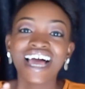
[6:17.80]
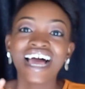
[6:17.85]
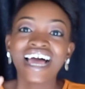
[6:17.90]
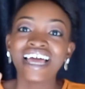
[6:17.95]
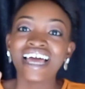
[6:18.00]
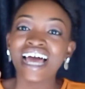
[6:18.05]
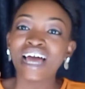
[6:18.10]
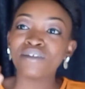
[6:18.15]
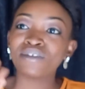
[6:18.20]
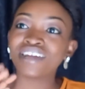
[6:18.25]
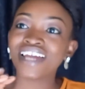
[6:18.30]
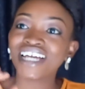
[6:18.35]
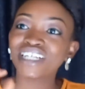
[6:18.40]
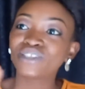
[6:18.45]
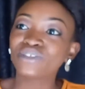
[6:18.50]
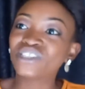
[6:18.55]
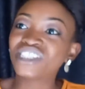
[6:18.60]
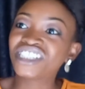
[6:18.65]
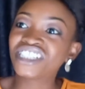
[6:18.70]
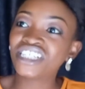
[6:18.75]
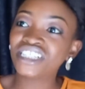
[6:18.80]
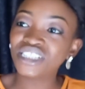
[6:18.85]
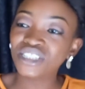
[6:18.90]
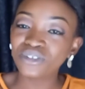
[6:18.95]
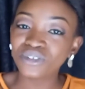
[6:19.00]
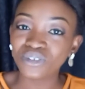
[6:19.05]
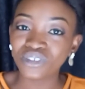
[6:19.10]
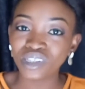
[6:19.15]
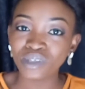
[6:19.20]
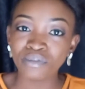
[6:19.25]
I would like to chain
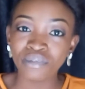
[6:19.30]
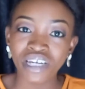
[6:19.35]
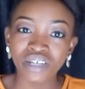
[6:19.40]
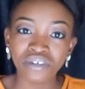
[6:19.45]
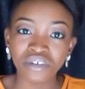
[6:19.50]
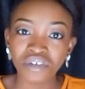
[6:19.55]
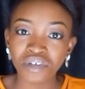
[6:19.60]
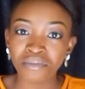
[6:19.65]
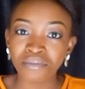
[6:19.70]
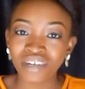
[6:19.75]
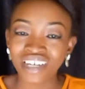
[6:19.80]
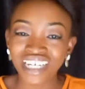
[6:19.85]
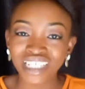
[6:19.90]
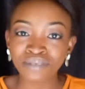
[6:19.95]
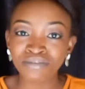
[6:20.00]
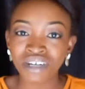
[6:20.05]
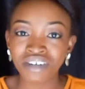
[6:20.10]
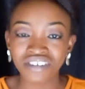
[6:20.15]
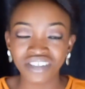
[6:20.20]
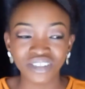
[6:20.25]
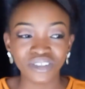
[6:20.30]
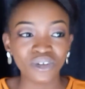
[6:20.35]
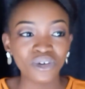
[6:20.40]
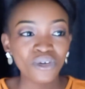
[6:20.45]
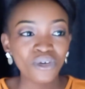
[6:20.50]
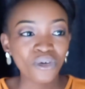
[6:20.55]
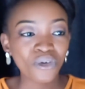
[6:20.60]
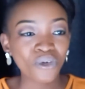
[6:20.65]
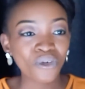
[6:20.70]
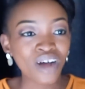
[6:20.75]
you to the bed when we get married,
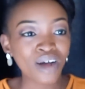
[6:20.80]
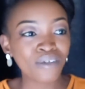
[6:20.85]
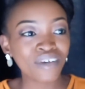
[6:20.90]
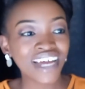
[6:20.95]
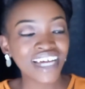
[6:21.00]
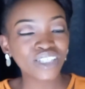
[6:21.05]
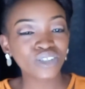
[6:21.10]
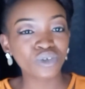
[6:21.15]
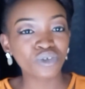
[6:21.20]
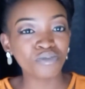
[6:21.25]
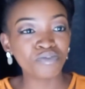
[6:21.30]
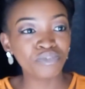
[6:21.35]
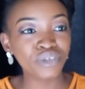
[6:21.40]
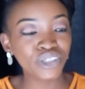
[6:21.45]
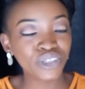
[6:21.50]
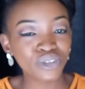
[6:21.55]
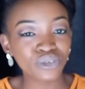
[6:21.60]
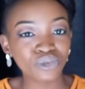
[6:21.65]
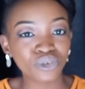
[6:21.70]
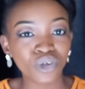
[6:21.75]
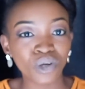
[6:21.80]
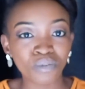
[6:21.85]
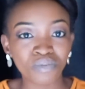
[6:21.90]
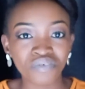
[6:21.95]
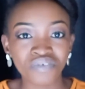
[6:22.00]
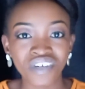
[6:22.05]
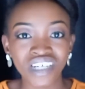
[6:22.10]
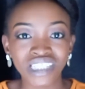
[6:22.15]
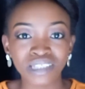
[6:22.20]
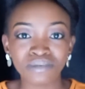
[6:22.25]
or I would like to beat you up
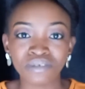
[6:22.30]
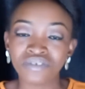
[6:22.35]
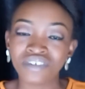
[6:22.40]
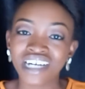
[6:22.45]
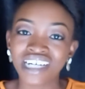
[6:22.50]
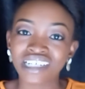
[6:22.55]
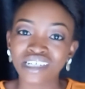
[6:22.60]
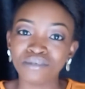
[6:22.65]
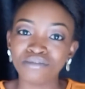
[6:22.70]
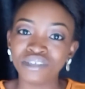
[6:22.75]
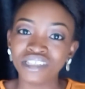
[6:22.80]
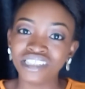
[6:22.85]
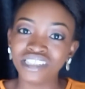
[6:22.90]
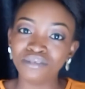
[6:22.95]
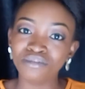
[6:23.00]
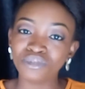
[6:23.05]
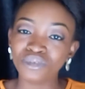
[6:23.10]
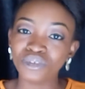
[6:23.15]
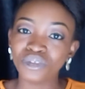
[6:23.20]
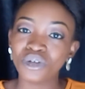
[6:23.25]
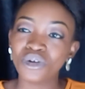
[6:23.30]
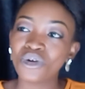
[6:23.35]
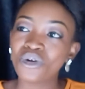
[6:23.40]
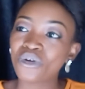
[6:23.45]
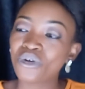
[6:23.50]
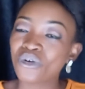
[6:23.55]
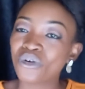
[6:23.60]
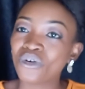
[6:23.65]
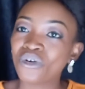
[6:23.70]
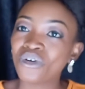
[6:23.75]
first before I can be in the
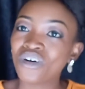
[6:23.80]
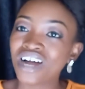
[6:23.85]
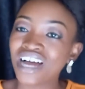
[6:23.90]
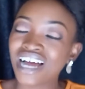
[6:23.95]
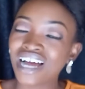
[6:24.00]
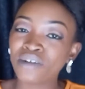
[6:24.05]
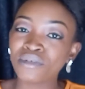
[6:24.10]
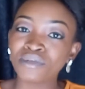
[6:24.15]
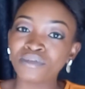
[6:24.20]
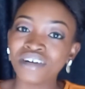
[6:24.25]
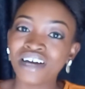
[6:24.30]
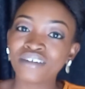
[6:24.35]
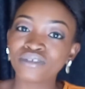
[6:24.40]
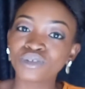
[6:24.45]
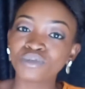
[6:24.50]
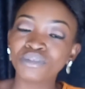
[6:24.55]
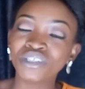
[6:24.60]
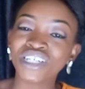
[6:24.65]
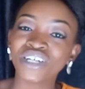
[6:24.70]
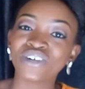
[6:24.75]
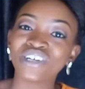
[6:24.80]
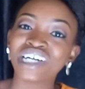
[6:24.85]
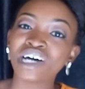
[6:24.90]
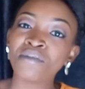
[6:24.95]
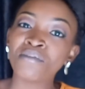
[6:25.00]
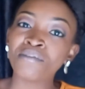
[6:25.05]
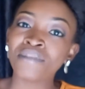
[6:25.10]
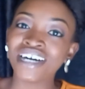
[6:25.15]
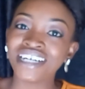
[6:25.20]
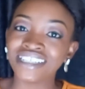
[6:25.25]
mood, or I will have to bring
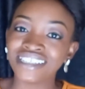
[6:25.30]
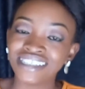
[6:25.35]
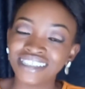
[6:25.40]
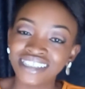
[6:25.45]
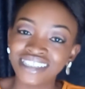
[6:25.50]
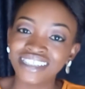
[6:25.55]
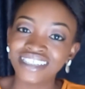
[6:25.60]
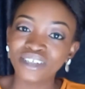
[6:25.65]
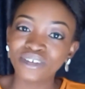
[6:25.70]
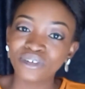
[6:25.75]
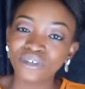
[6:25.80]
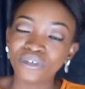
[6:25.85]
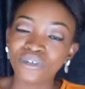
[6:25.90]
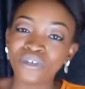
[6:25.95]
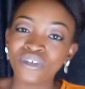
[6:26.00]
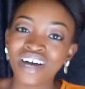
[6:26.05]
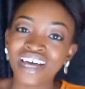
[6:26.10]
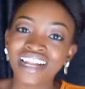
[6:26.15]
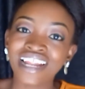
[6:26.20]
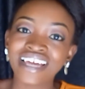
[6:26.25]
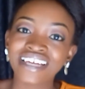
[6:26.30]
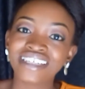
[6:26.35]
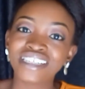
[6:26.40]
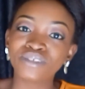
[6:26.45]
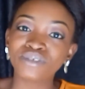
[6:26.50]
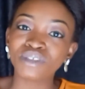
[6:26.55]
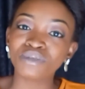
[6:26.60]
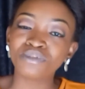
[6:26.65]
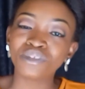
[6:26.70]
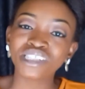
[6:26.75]
another man, or I like
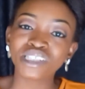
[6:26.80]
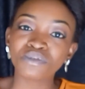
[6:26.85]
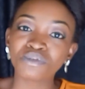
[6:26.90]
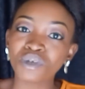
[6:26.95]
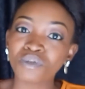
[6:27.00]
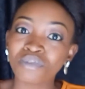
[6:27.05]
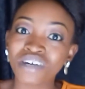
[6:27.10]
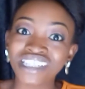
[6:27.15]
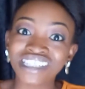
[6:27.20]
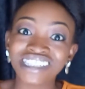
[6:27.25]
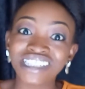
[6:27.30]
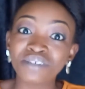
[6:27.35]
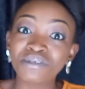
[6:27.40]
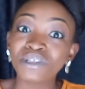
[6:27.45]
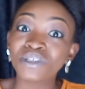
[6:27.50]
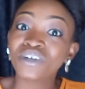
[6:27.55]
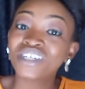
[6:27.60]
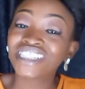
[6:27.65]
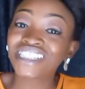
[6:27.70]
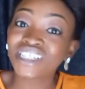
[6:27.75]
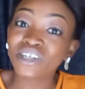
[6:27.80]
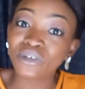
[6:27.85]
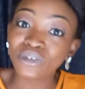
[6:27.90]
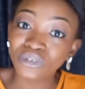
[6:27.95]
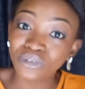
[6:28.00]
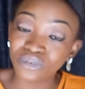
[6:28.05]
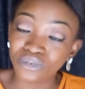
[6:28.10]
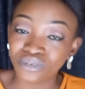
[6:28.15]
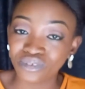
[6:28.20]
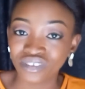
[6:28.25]
it with multiple parties. They will not tell
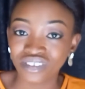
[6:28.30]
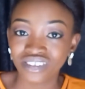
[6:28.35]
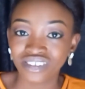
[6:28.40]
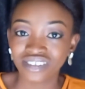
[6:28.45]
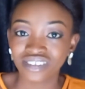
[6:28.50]
you.